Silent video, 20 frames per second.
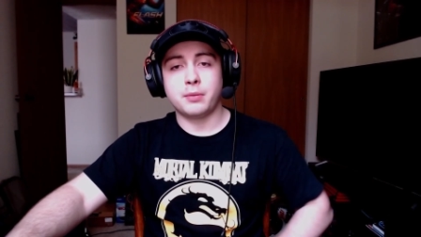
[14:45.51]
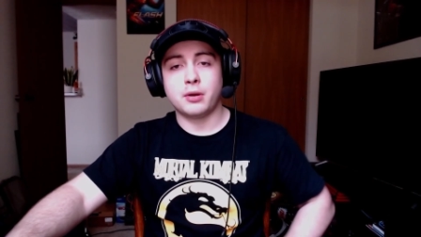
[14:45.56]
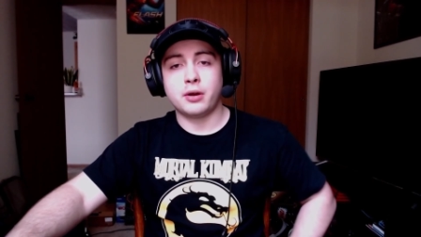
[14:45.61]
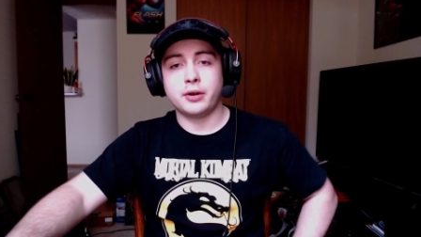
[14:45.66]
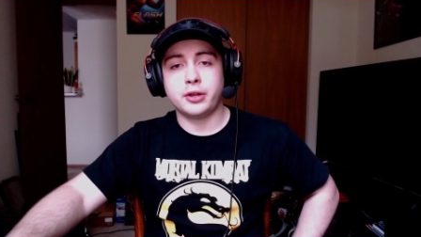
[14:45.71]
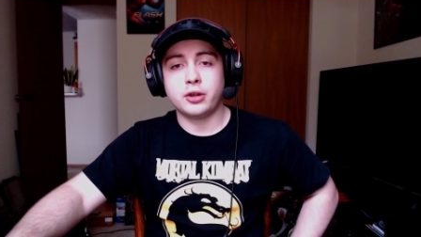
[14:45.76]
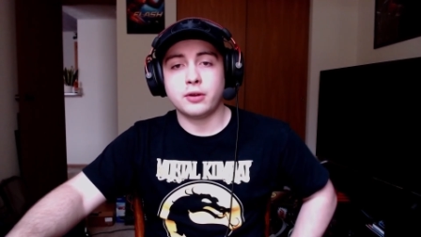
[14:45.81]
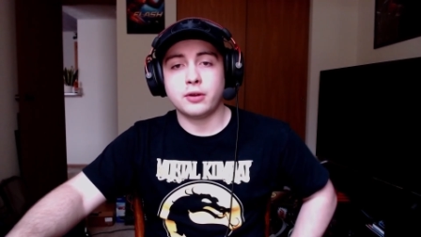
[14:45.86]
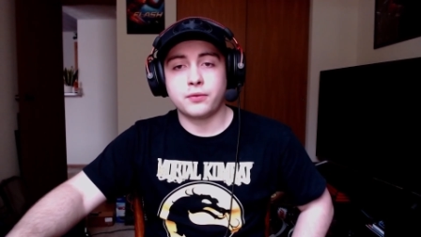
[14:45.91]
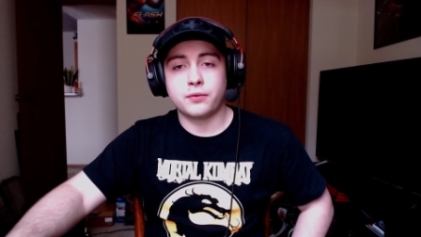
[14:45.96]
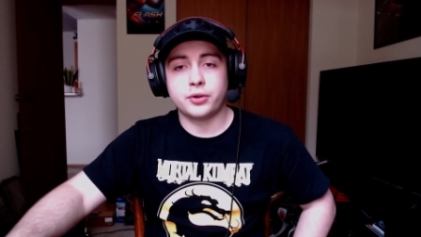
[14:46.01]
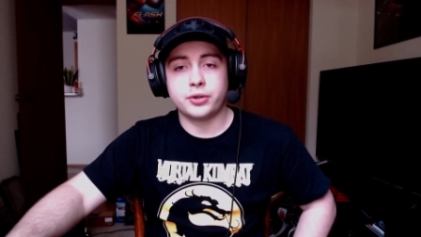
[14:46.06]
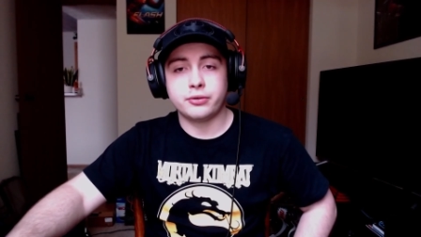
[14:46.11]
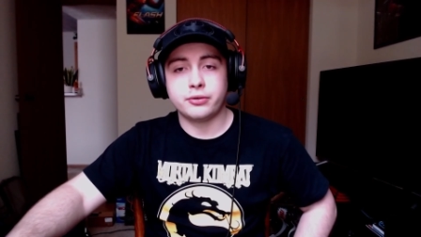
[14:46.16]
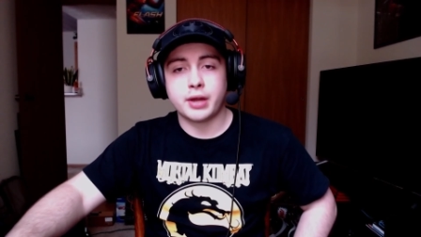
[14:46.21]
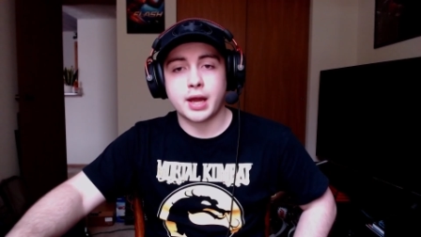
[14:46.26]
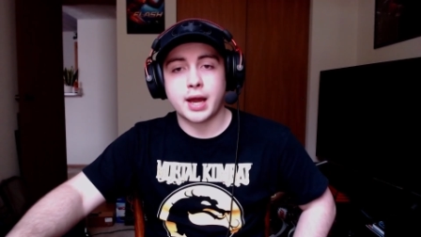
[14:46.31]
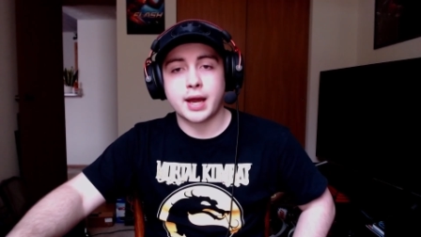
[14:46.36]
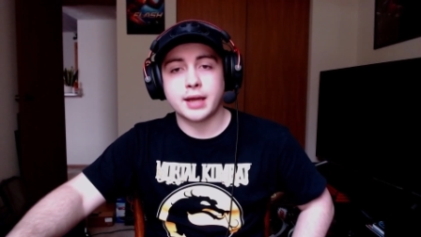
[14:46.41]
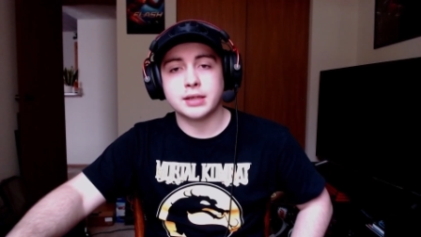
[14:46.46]
on here for you
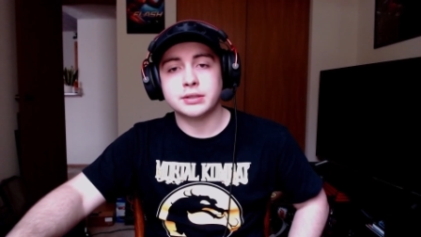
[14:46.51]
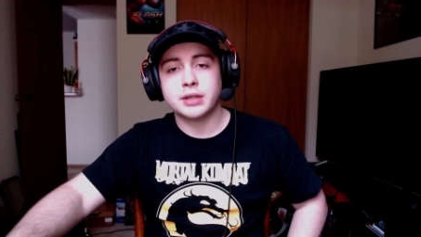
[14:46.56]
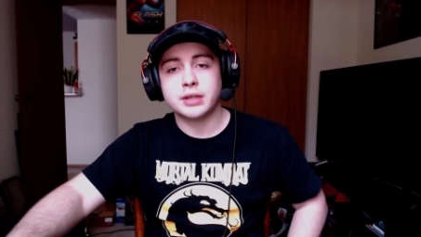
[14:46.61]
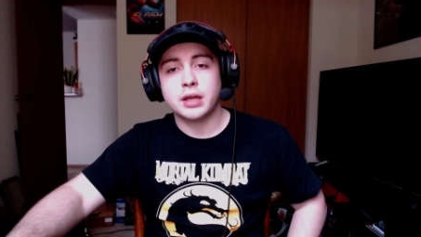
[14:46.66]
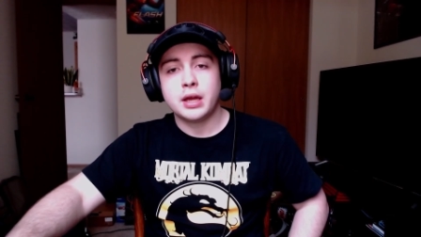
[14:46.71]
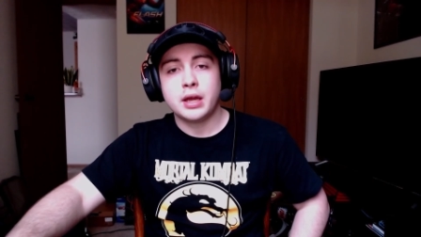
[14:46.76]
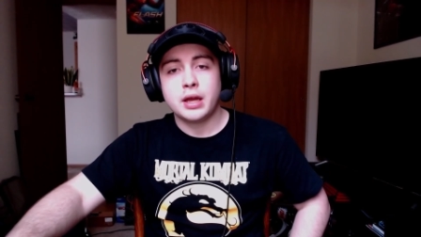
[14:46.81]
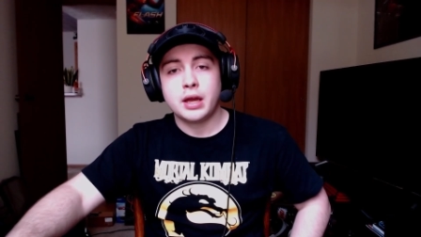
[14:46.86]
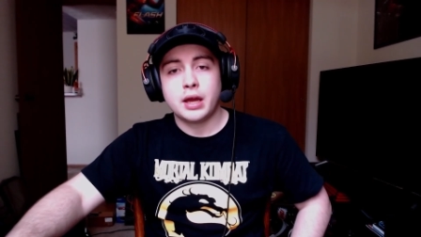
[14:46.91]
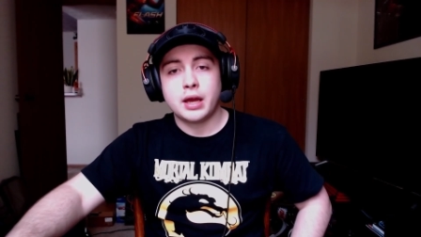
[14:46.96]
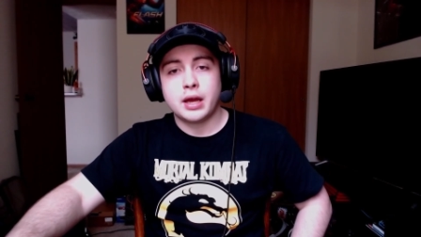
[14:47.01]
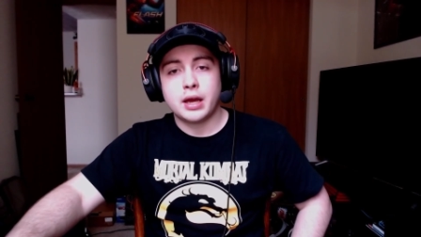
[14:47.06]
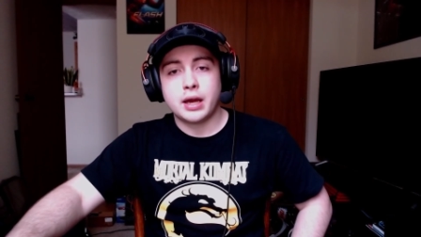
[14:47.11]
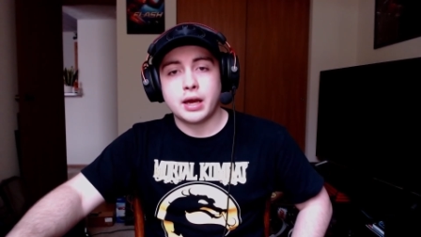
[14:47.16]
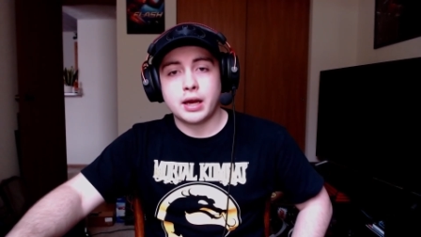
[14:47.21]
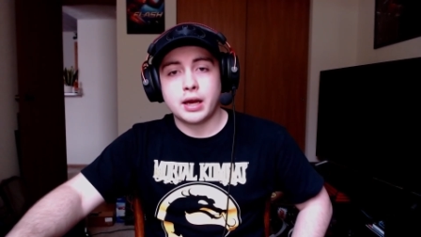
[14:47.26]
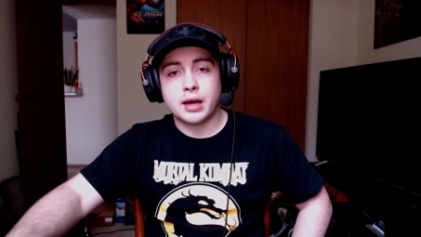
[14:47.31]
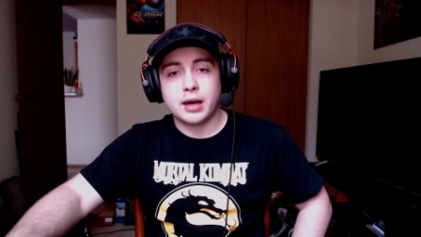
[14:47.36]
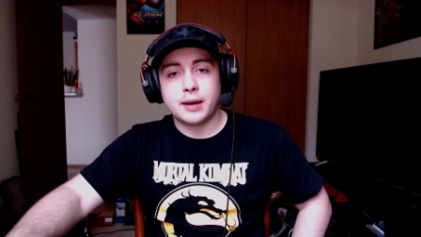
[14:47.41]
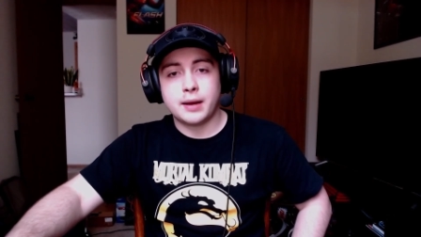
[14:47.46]
guys.
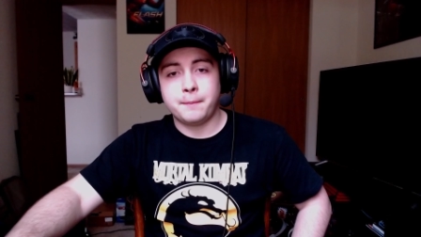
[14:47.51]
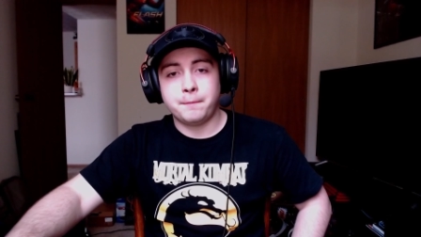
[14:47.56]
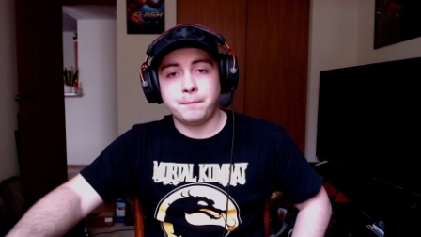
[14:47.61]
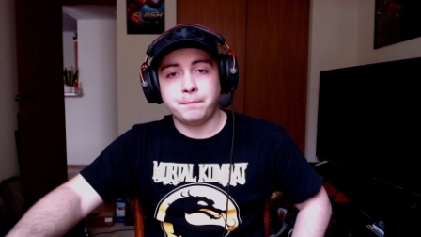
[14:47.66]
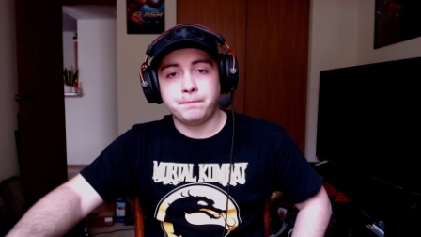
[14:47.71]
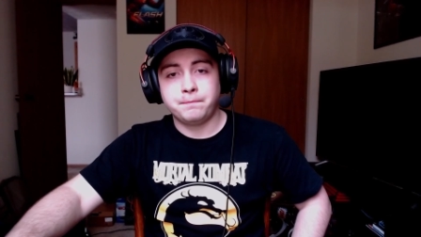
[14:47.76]
Um,